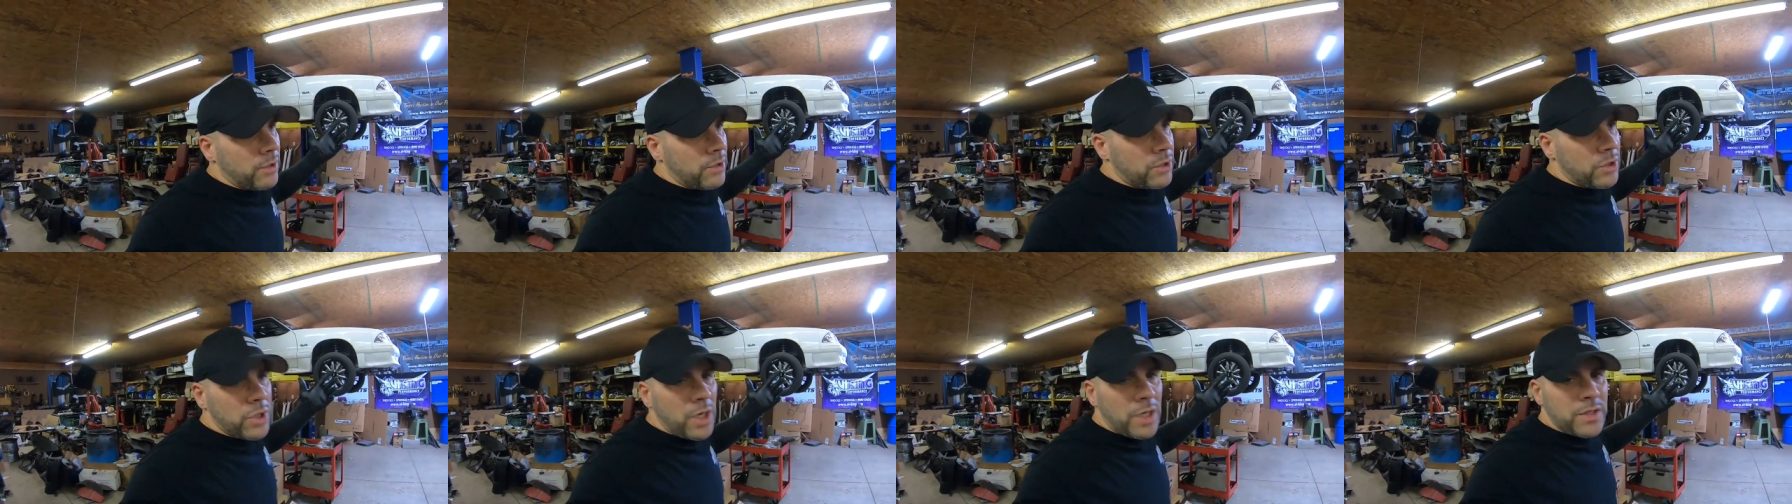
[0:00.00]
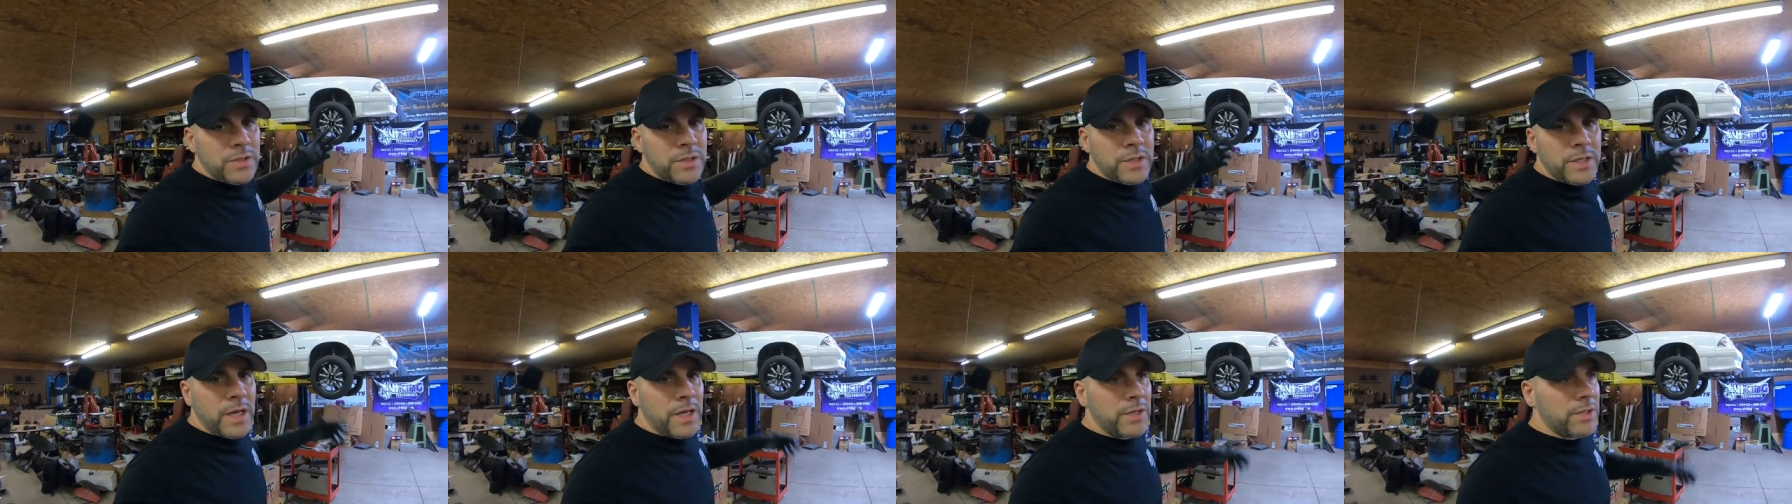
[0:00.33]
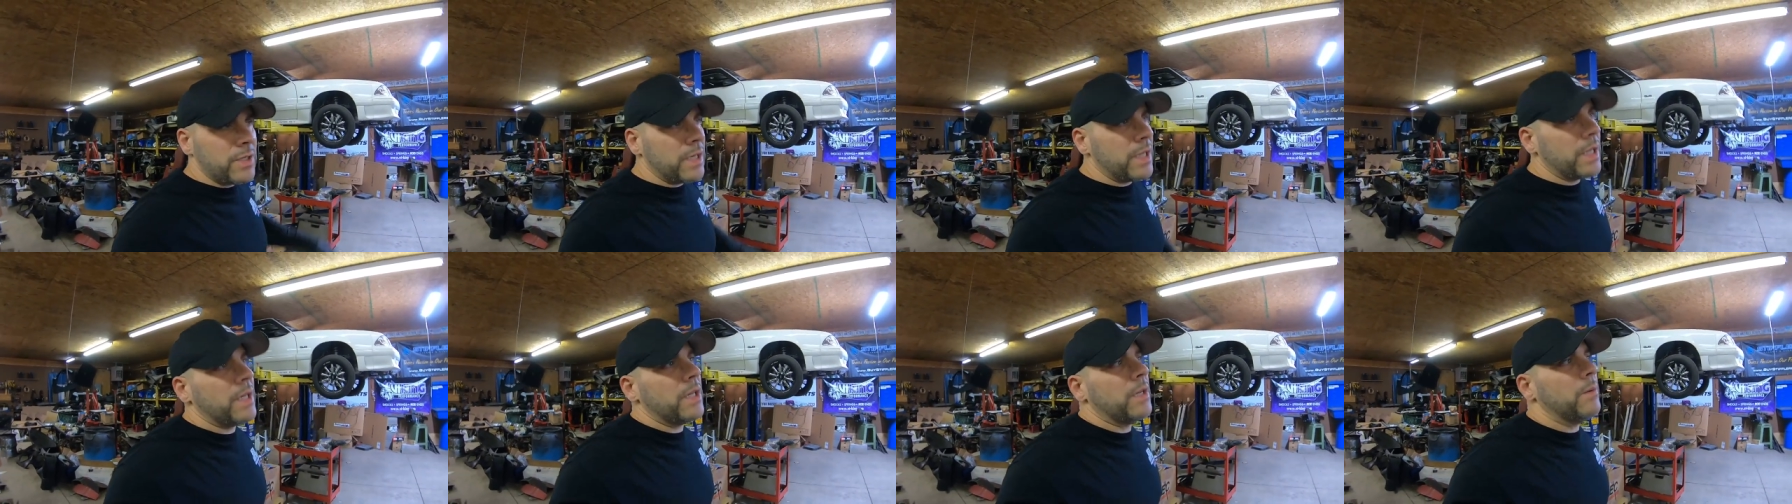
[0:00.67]
You adjust it
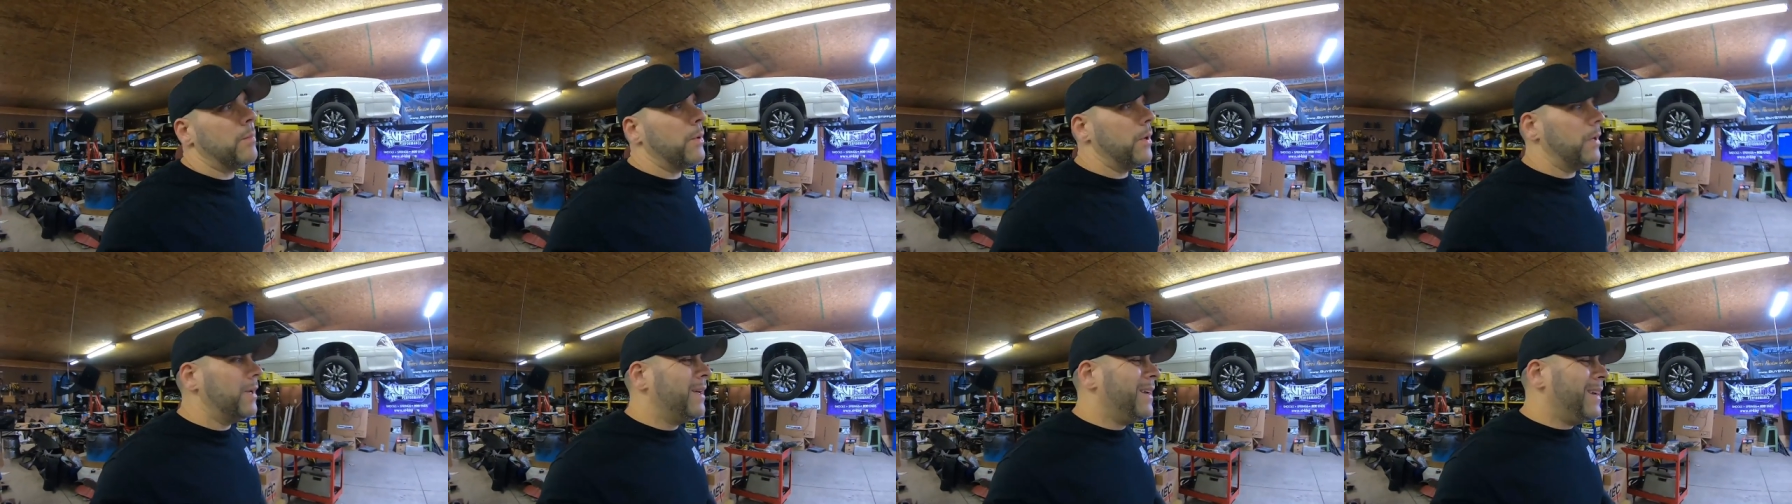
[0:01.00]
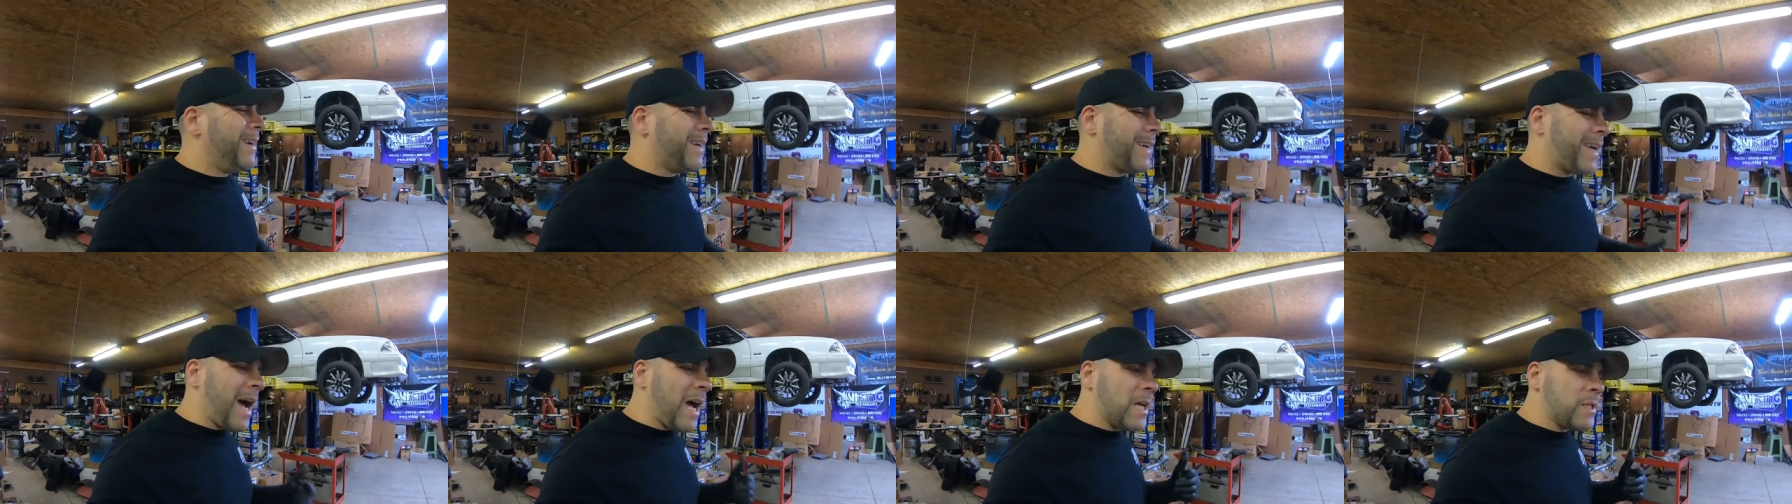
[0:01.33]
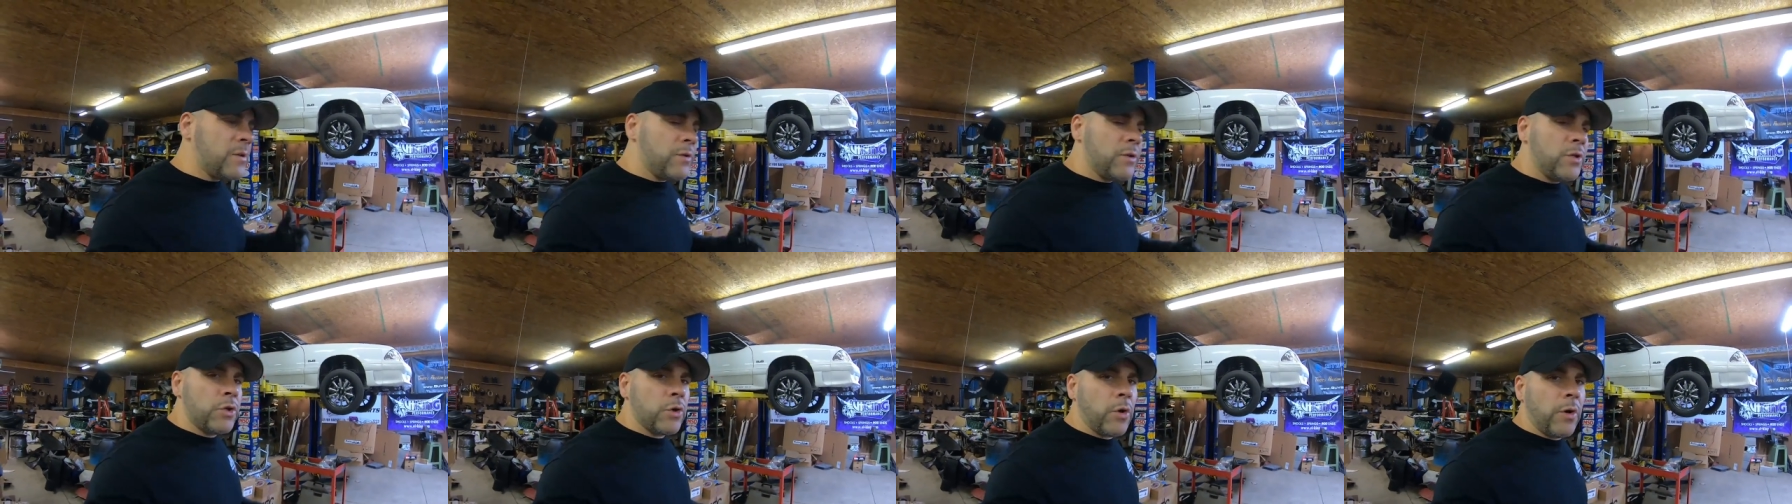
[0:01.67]
as needed. But guys,
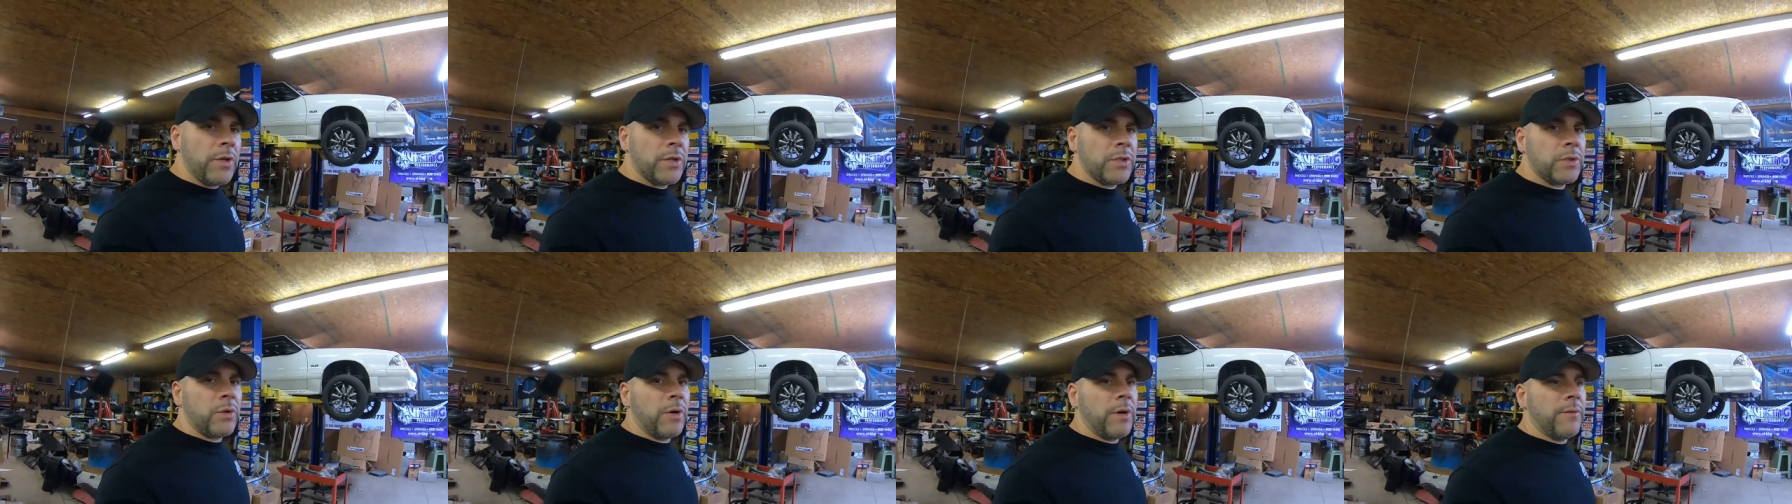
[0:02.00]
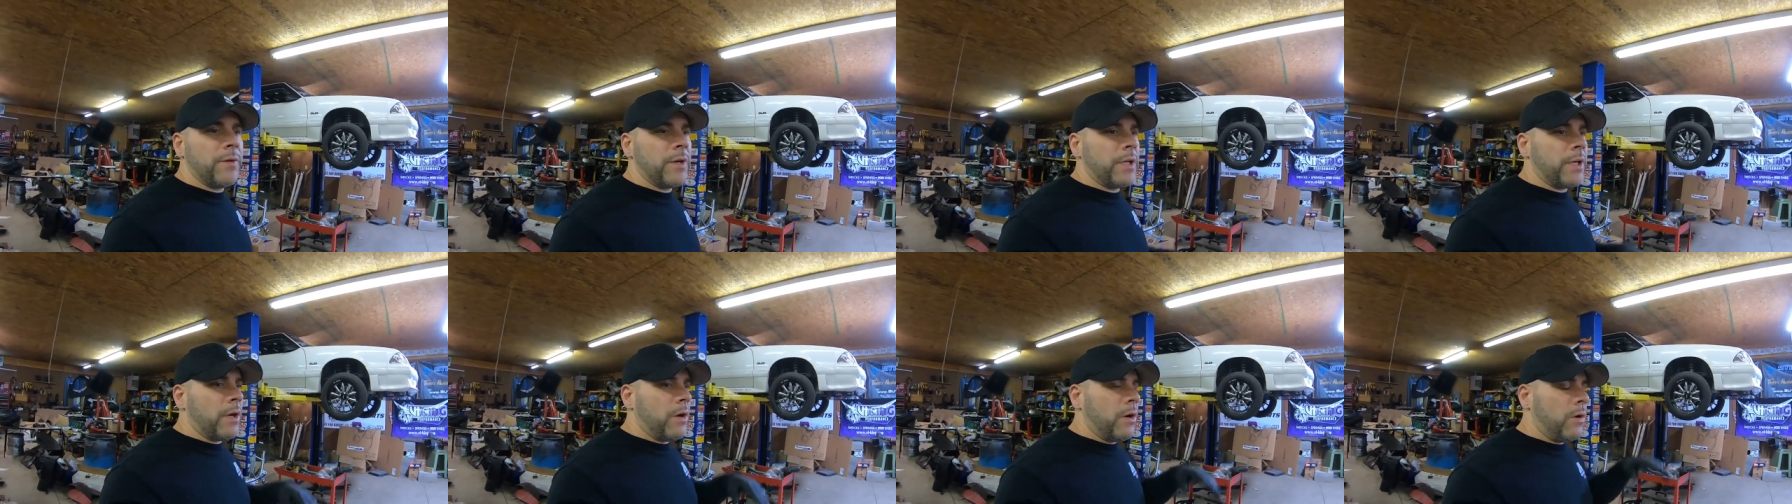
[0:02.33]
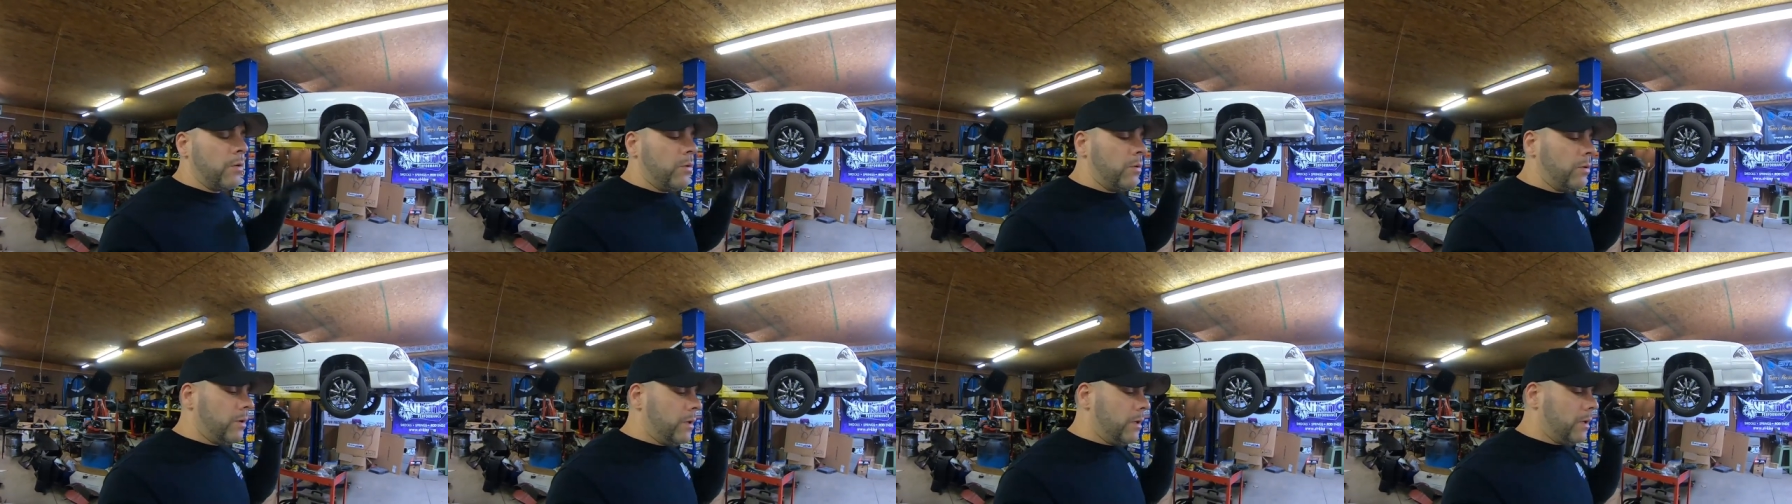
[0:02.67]
you enjoy this sort of
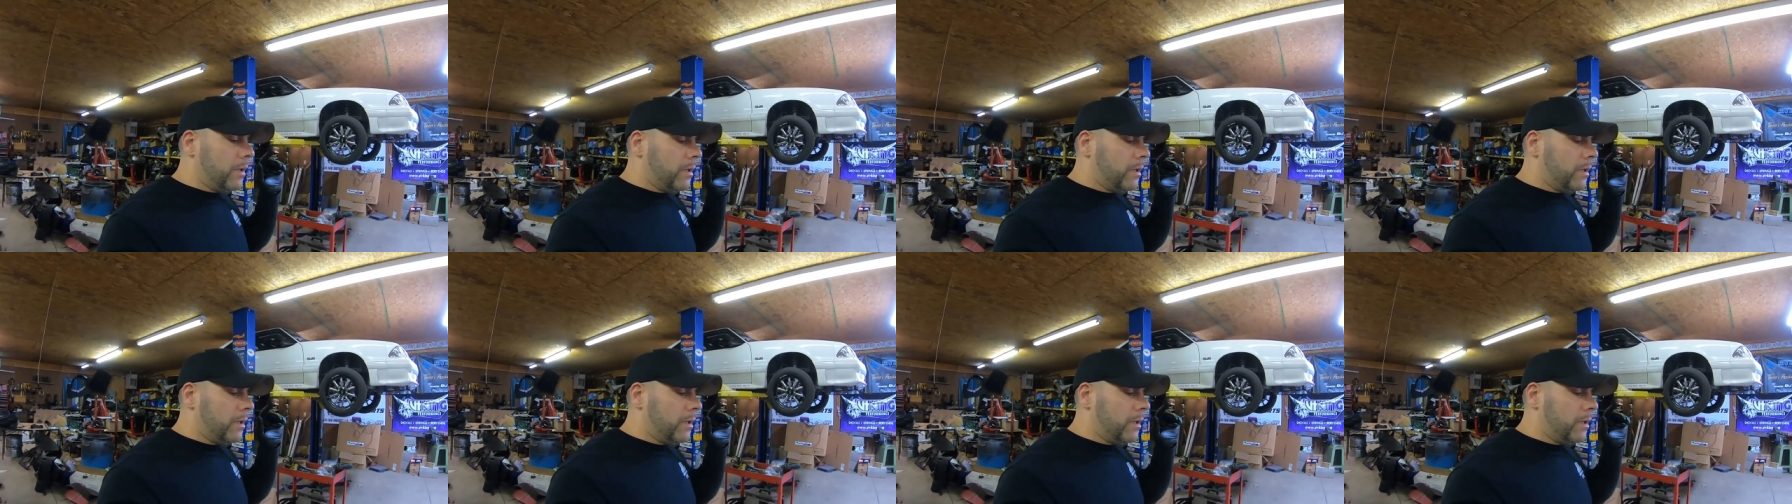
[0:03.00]
video.